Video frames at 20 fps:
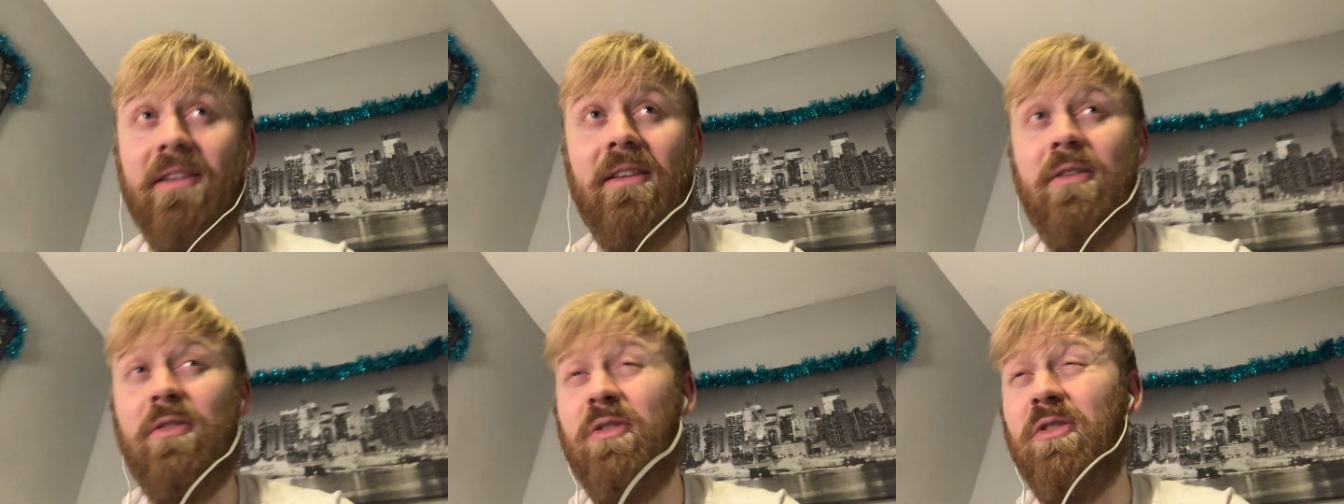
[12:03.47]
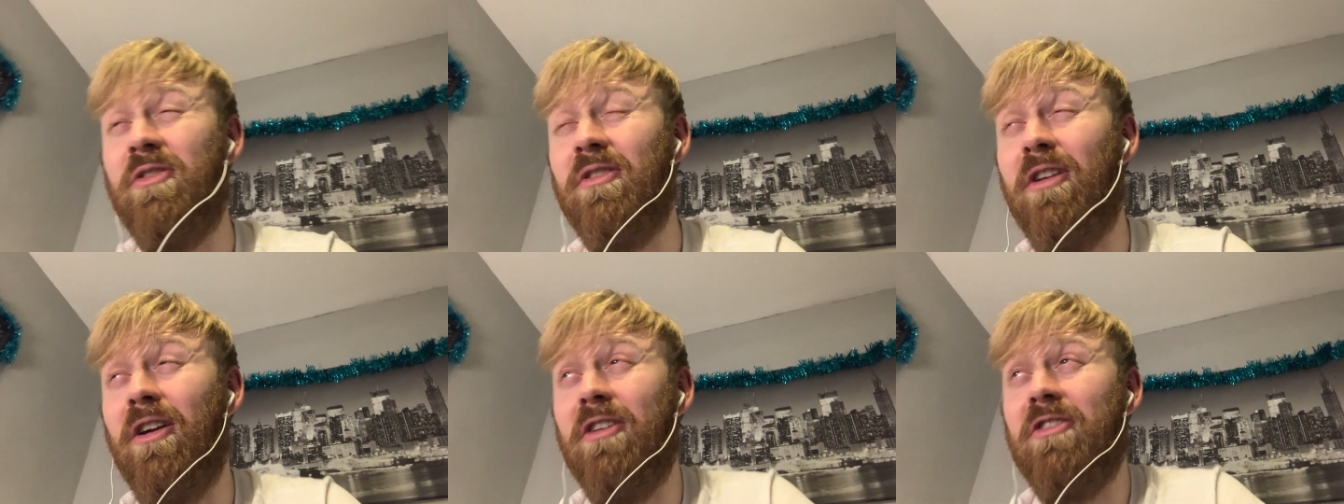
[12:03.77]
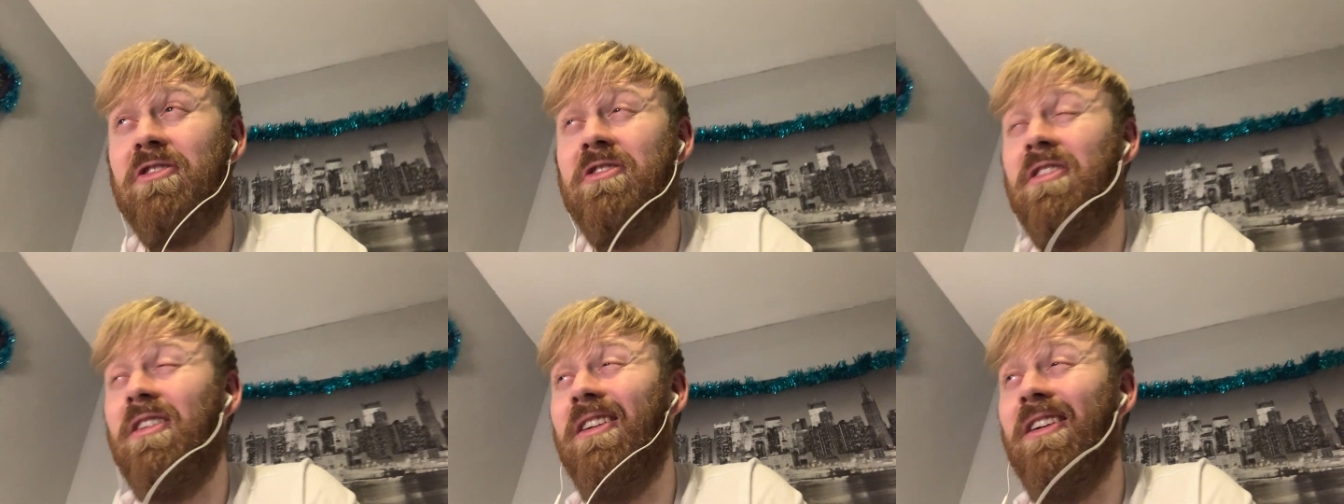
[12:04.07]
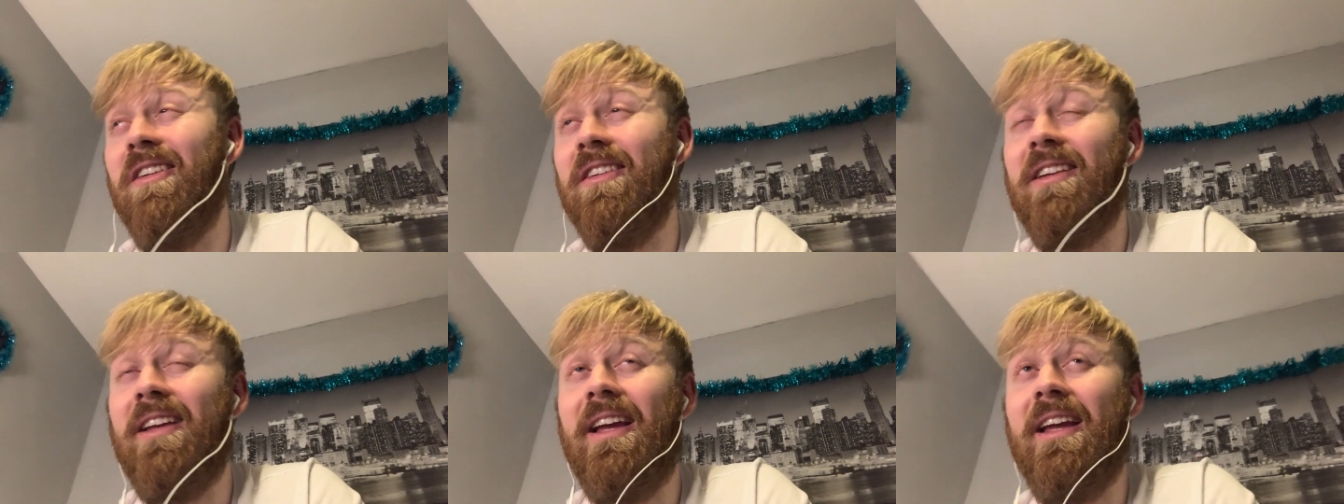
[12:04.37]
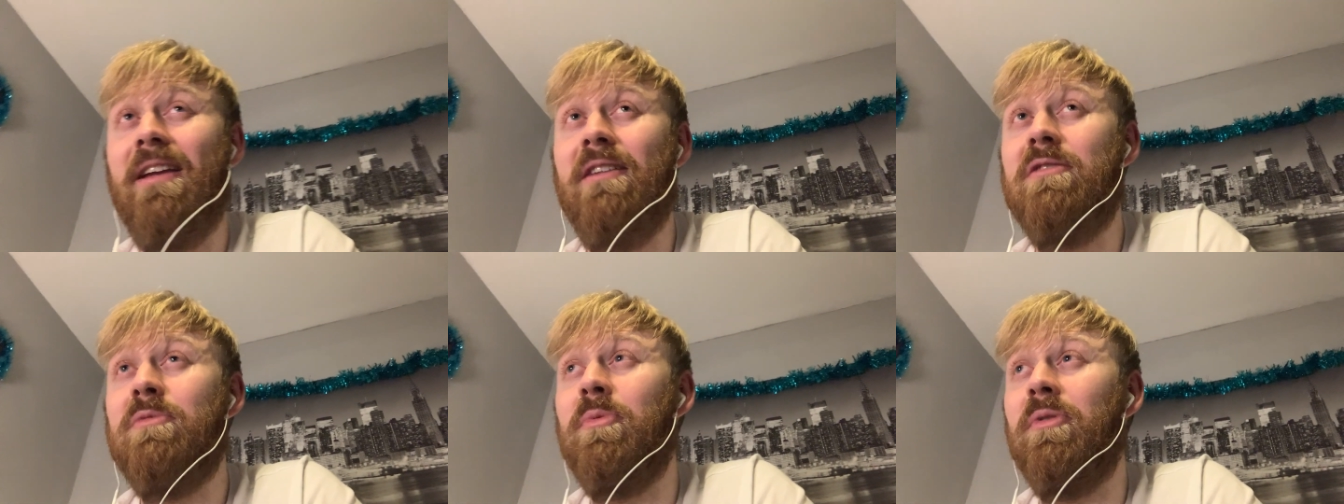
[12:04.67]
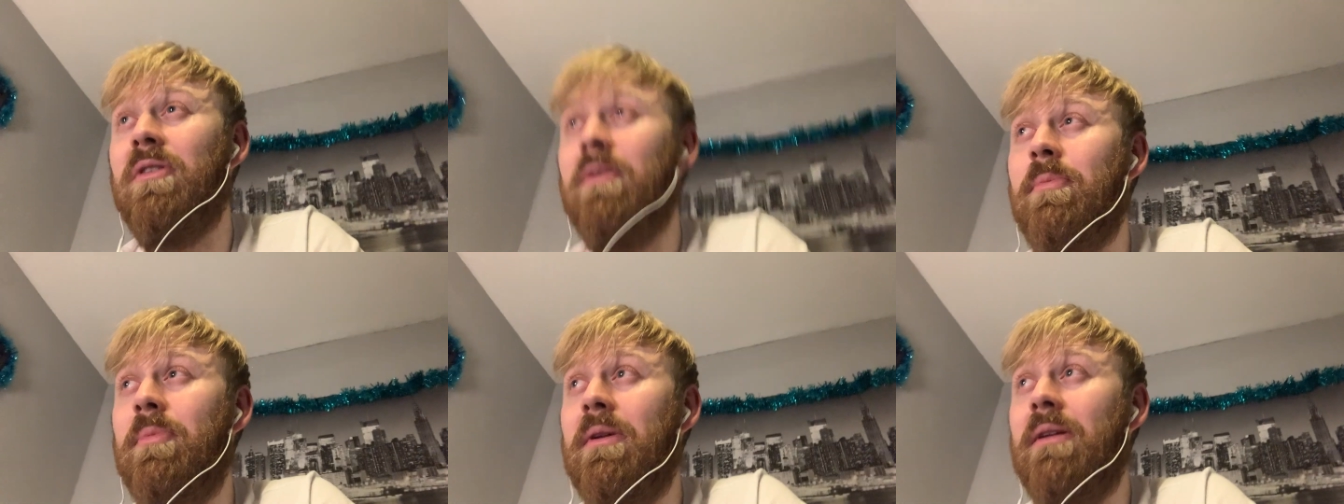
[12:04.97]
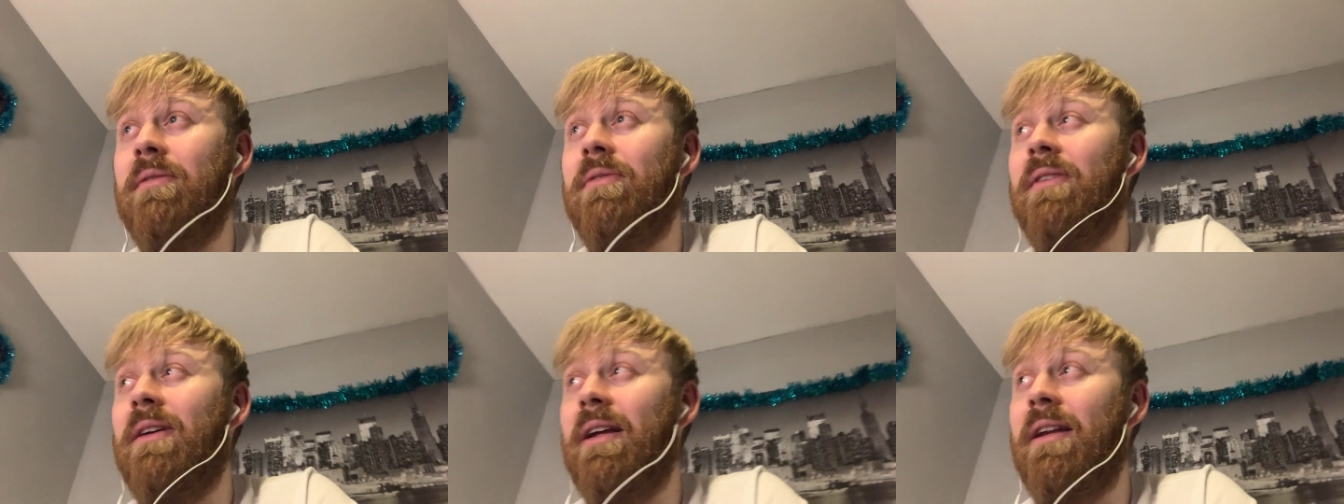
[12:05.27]
They just lost a lot of games, but they've
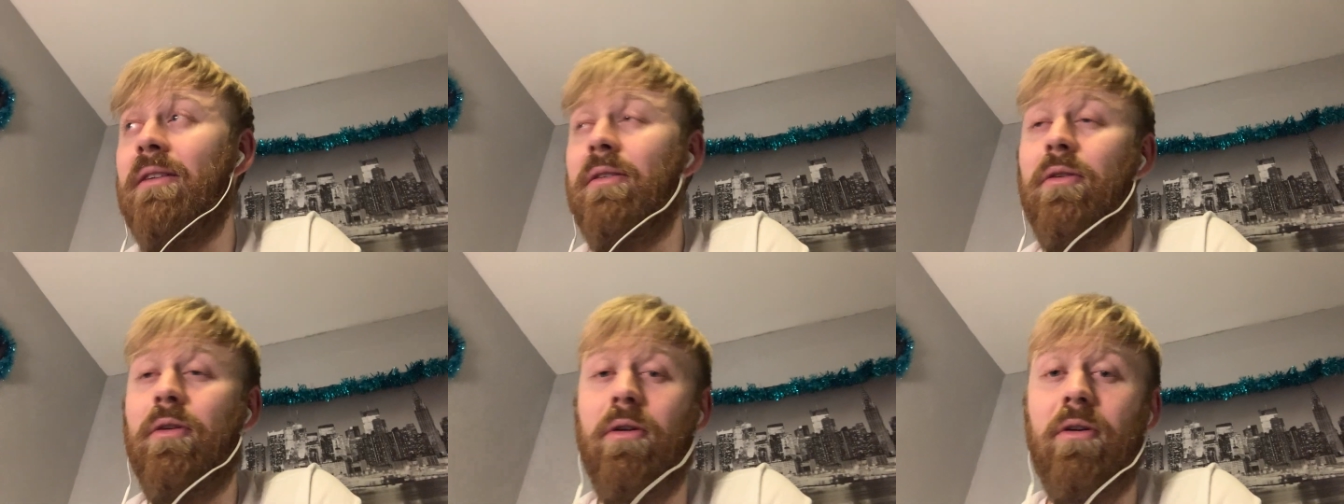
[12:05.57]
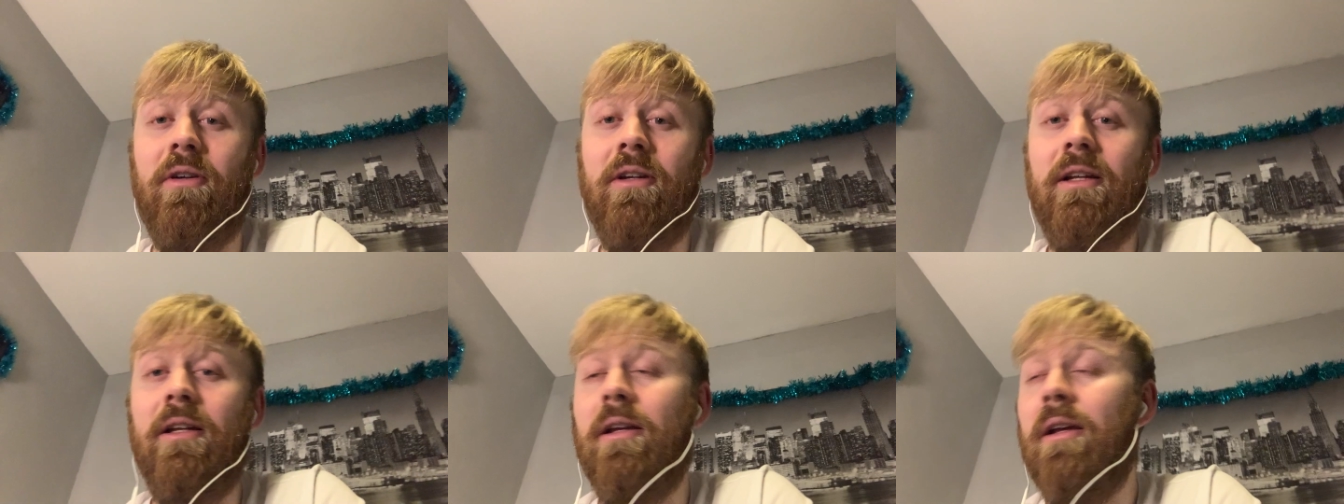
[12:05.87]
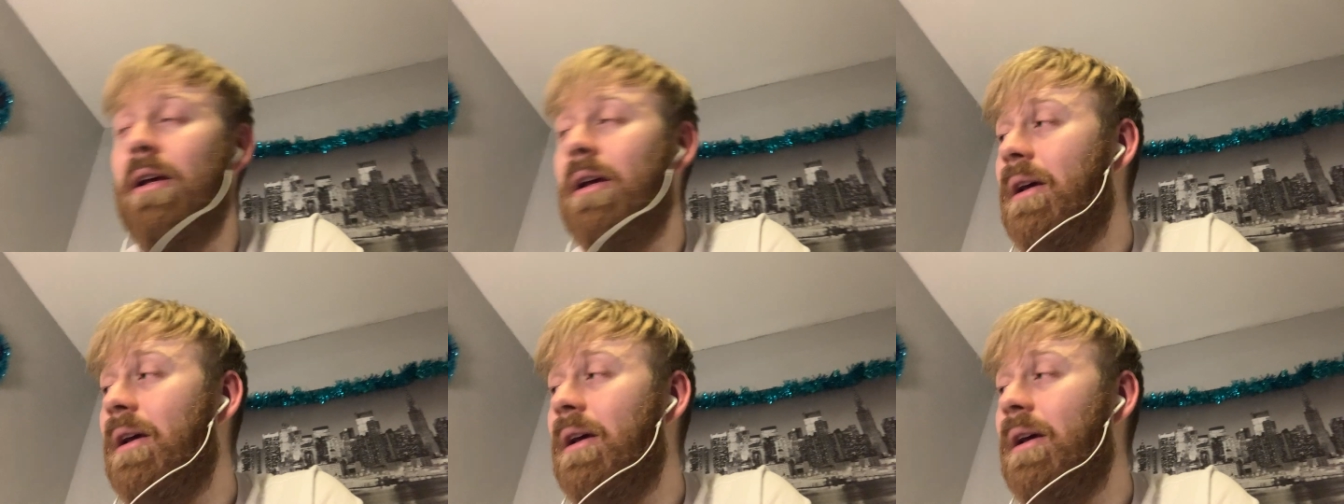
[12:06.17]
been fairly unlucky.